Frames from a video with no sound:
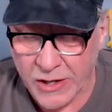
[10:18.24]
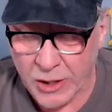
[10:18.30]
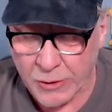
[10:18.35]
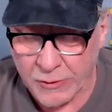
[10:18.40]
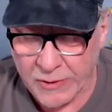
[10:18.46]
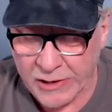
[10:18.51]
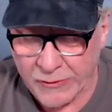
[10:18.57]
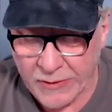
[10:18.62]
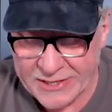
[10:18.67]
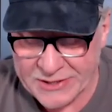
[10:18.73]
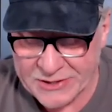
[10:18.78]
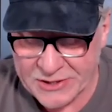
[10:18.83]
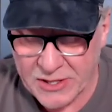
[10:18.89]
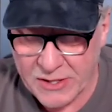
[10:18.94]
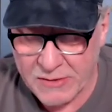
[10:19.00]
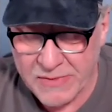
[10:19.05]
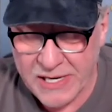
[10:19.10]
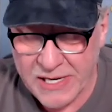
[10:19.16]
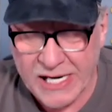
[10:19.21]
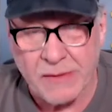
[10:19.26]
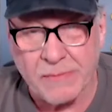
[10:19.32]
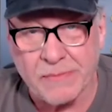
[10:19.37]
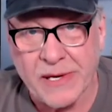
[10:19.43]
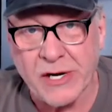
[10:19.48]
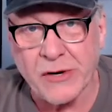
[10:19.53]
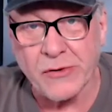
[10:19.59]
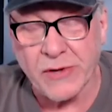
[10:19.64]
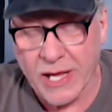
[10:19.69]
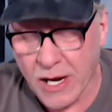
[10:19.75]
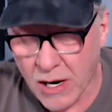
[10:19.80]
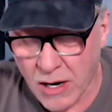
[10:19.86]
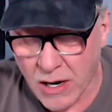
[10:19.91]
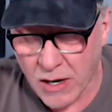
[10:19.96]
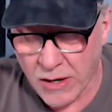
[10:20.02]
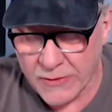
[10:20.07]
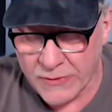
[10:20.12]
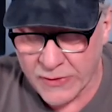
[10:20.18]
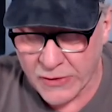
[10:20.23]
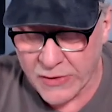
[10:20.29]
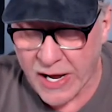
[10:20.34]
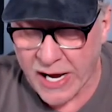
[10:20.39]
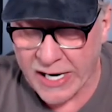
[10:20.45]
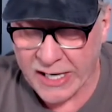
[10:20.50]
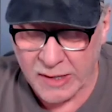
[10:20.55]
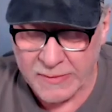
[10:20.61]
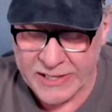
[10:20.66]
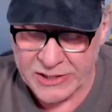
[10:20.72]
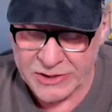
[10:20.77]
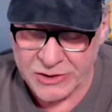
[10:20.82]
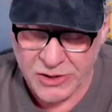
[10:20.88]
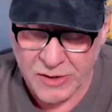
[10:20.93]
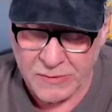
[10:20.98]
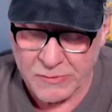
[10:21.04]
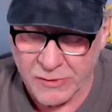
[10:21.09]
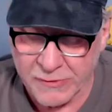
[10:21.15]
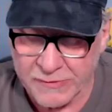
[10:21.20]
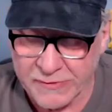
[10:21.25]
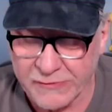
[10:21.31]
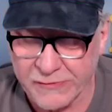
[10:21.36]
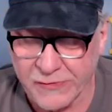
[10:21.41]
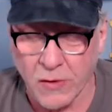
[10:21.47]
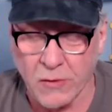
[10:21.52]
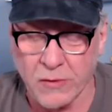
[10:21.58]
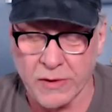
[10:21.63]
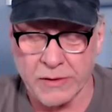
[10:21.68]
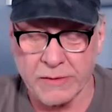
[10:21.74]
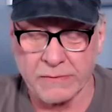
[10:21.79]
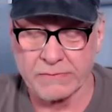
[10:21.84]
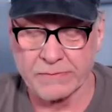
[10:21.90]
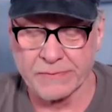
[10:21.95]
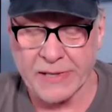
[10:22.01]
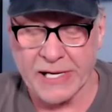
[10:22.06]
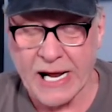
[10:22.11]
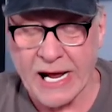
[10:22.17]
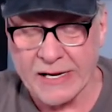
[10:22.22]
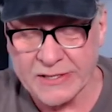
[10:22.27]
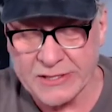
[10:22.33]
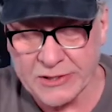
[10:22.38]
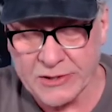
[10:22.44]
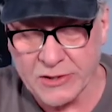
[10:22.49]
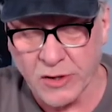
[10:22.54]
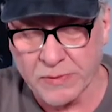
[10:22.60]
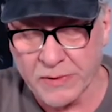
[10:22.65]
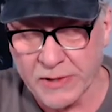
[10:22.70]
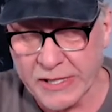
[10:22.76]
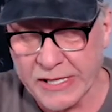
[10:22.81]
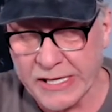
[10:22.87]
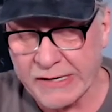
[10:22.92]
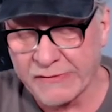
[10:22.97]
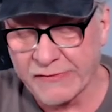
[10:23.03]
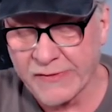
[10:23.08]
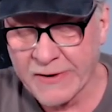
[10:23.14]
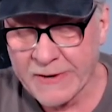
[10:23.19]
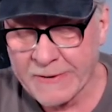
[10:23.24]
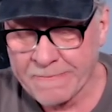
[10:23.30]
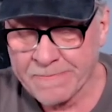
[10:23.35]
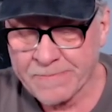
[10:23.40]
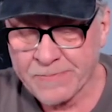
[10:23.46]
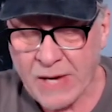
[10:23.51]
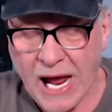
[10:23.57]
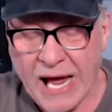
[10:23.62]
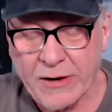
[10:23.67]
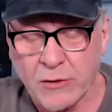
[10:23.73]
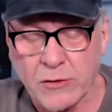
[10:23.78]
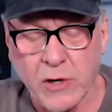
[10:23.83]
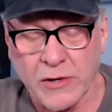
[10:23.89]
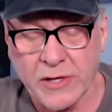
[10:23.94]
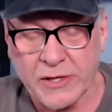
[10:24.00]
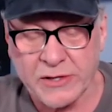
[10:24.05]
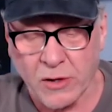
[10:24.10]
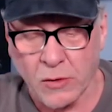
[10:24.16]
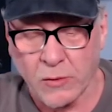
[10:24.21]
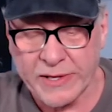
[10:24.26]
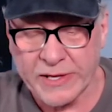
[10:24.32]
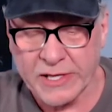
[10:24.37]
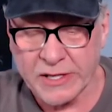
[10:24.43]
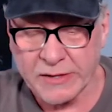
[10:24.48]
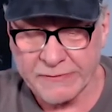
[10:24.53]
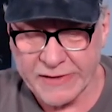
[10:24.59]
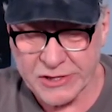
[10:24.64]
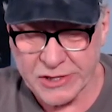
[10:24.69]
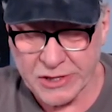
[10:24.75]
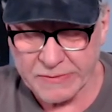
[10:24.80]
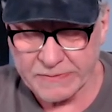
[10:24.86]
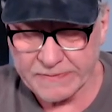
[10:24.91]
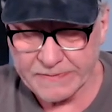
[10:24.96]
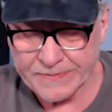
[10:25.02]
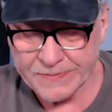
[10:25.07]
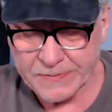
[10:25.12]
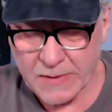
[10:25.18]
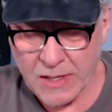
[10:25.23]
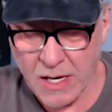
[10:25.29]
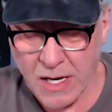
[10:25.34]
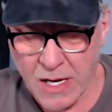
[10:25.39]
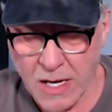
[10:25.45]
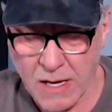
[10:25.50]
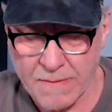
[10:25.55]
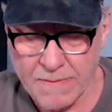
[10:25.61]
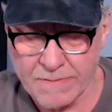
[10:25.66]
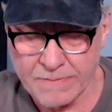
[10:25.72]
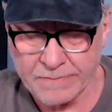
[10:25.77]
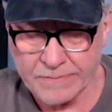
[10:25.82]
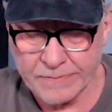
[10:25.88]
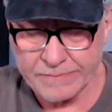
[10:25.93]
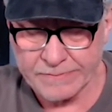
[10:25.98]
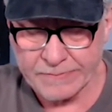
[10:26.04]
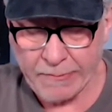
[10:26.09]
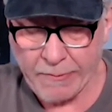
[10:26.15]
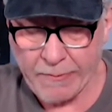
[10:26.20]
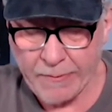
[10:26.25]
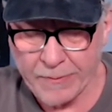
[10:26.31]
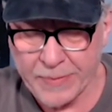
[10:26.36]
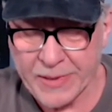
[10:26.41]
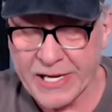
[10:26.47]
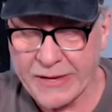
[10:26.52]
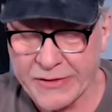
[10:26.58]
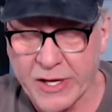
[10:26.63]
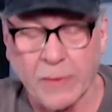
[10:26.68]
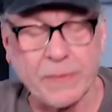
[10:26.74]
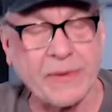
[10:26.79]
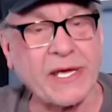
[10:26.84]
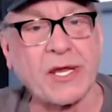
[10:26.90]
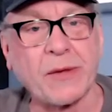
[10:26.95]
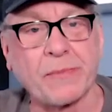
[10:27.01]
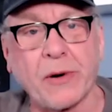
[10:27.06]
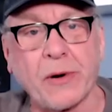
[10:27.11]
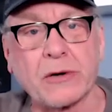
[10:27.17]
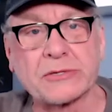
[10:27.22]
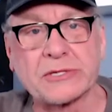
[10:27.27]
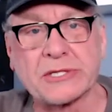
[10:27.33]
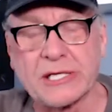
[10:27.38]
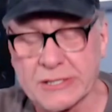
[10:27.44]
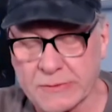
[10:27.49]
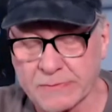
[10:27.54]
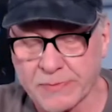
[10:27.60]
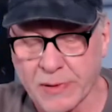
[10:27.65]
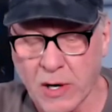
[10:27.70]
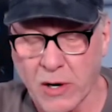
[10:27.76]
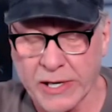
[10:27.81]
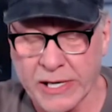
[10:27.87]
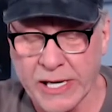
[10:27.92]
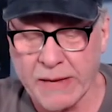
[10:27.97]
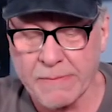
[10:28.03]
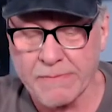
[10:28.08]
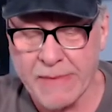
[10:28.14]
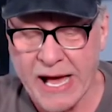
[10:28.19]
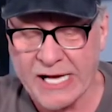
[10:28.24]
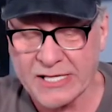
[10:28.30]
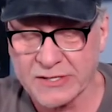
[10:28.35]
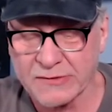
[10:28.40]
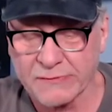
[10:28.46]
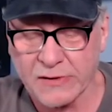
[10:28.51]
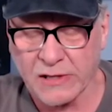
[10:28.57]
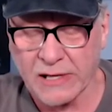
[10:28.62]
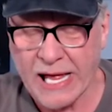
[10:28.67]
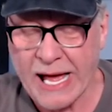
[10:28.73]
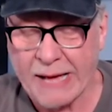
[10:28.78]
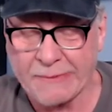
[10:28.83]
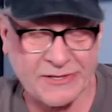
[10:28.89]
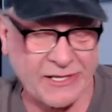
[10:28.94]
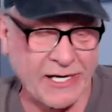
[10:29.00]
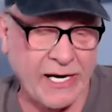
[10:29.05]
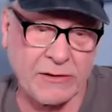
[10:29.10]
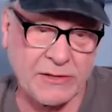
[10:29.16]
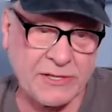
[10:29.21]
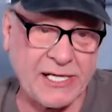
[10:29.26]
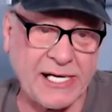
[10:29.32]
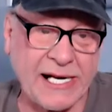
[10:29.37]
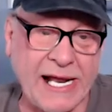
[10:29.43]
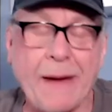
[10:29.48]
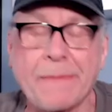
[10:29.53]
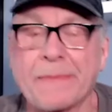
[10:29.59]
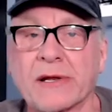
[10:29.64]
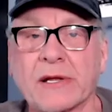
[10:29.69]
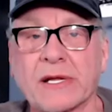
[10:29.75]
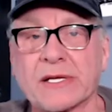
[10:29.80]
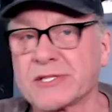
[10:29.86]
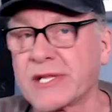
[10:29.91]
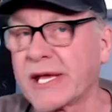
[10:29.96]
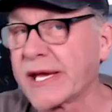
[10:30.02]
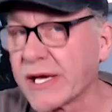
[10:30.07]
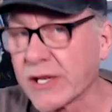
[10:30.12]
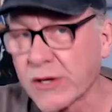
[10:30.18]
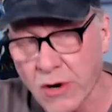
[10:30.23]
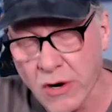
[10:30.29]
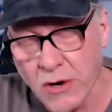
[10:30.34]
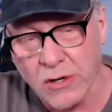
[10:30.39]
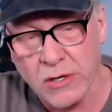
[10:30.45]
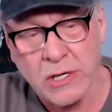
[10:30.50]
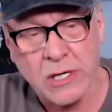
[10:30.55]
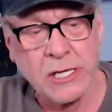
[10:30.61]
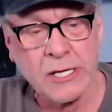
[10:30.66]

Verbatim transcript: going to regress to the mean and be who they are, and they're not going to be as good moving forward. But I still believe I don't know that they'll win the division, um, but they'll be in the postseason, barring a massive collapse. And I don't see it happen unless they get hurt.